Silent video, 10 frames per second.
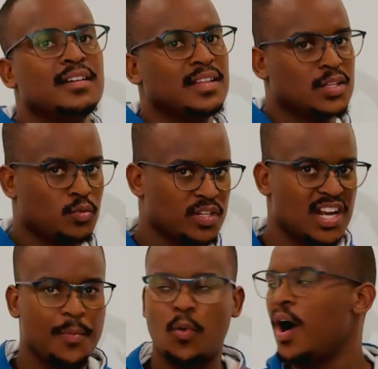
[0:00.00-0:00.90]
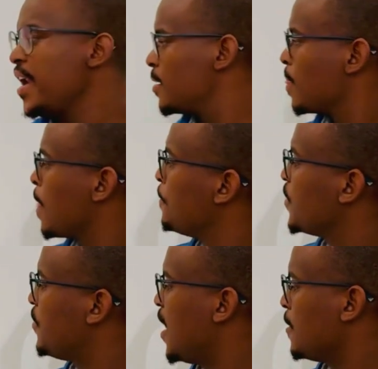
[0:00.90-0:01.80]
That's question number 1.
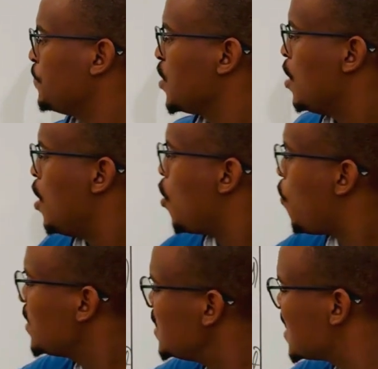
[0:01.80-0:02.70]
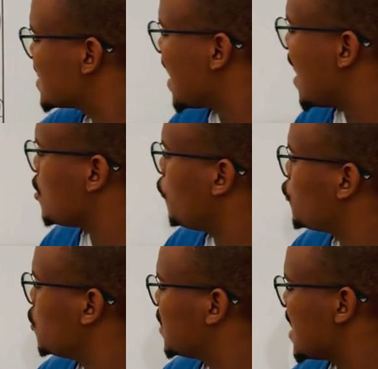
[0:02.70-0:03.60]
Fine. What is the sign of
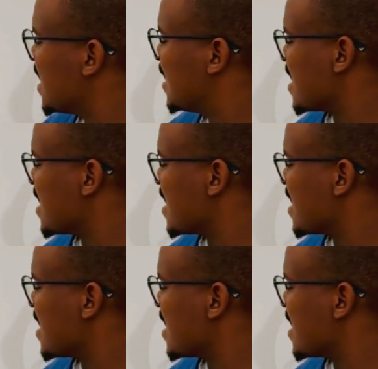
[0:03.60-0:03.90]
your trig